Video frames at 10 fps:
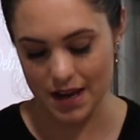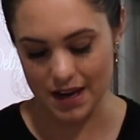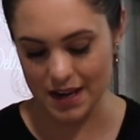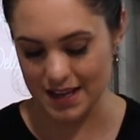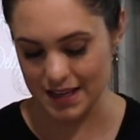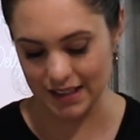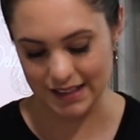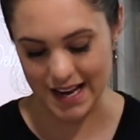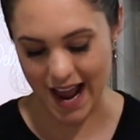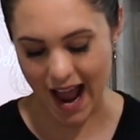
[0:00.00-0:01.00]
It is
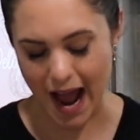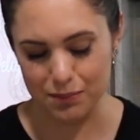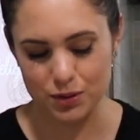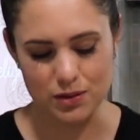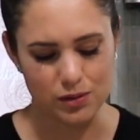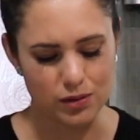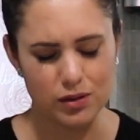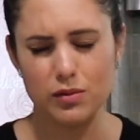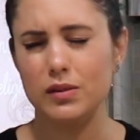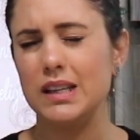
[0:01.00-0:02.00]

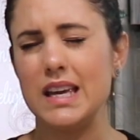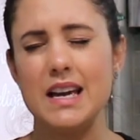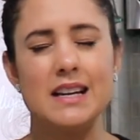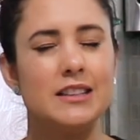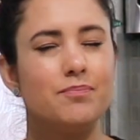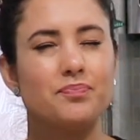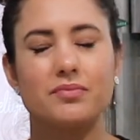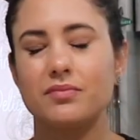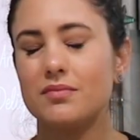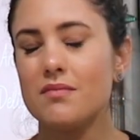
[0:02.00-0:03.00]
absolutely
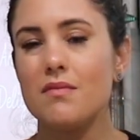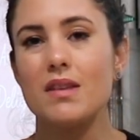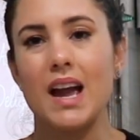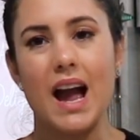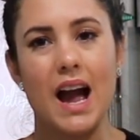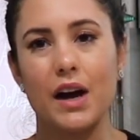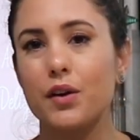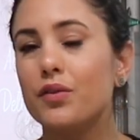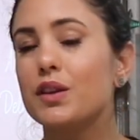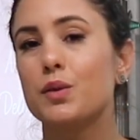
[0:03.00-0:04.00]
out
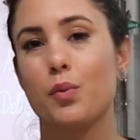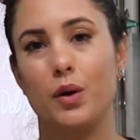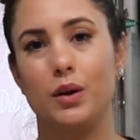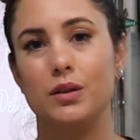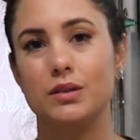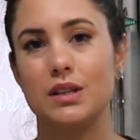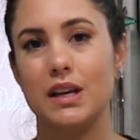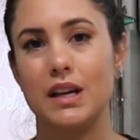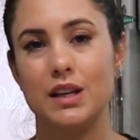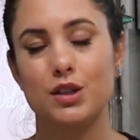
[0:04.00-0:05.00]
of this world.
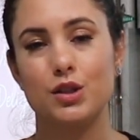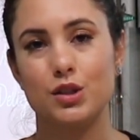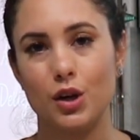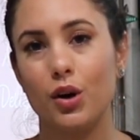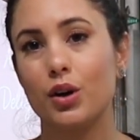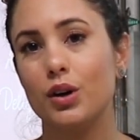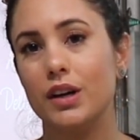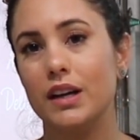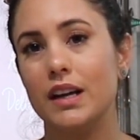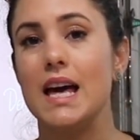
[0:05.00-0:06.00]
It is so
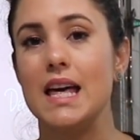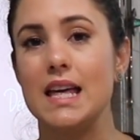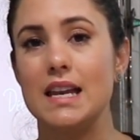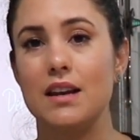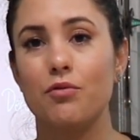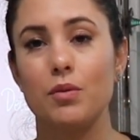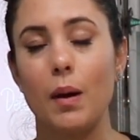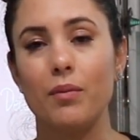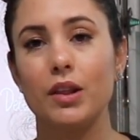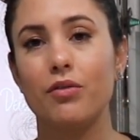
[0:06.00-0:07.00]
good. And
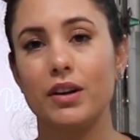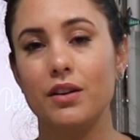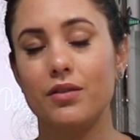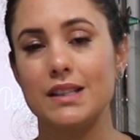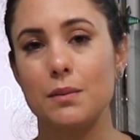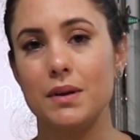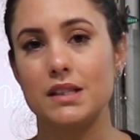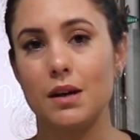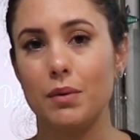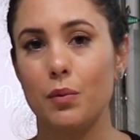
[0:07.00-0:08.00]
remember, the written recipe
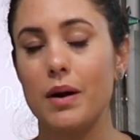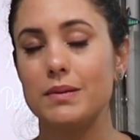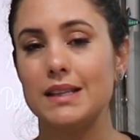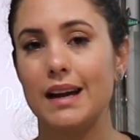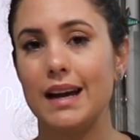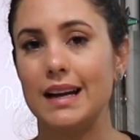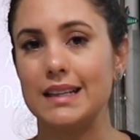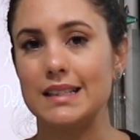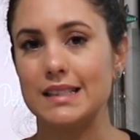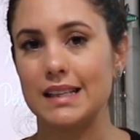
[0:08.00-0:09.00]
is on my website,
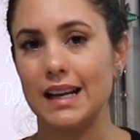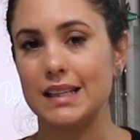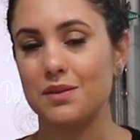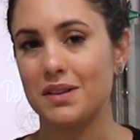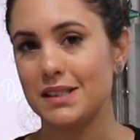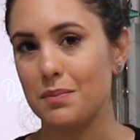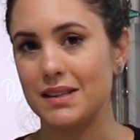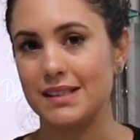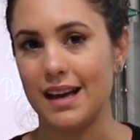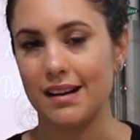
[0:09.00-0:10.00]

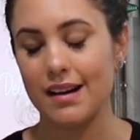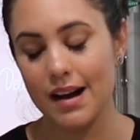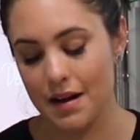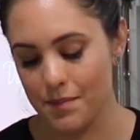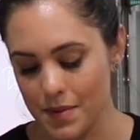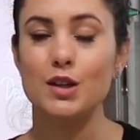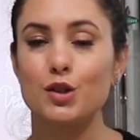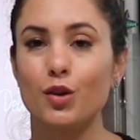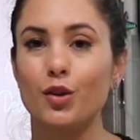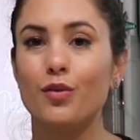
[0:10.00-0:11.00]
anitasdelightsrecipes.com.
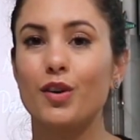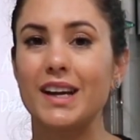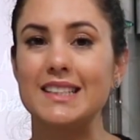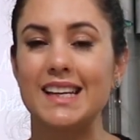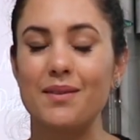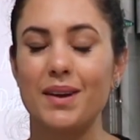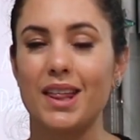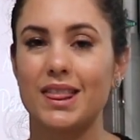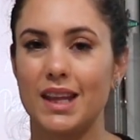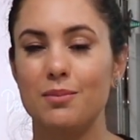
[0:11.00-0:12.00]
So don't forget to give me a
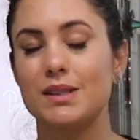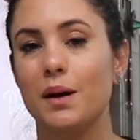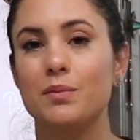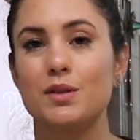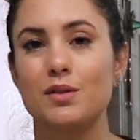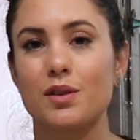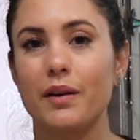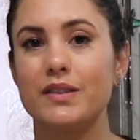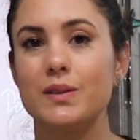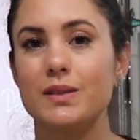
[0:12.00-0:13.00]
thumbs up,
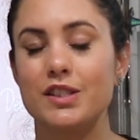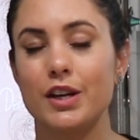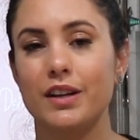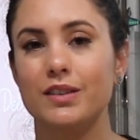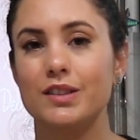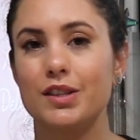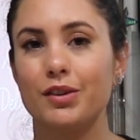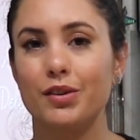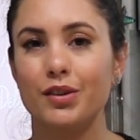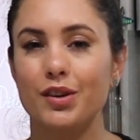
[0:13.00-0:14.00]
subscribe to the channel, turn
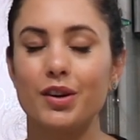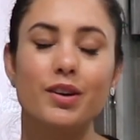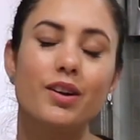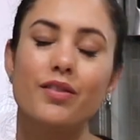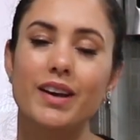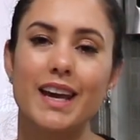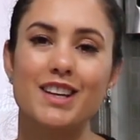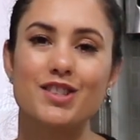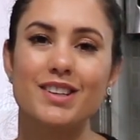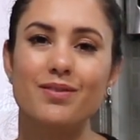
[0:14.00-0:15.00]
on your
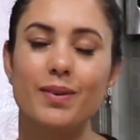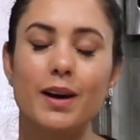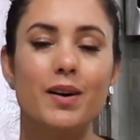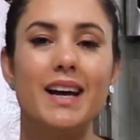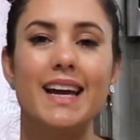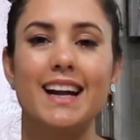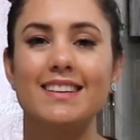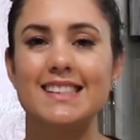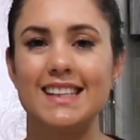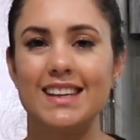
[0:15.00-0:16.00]
notification bell, and
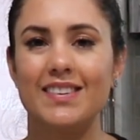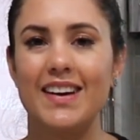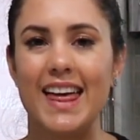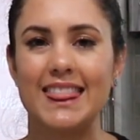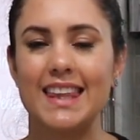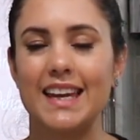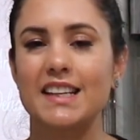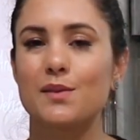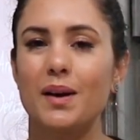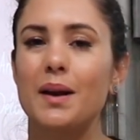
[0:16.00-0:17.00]
I'll see you in the
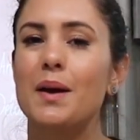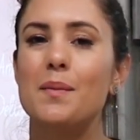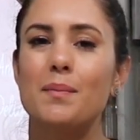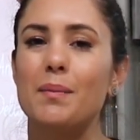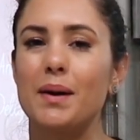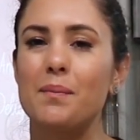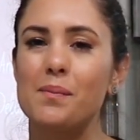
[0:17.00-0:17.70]
next one. Bye bye.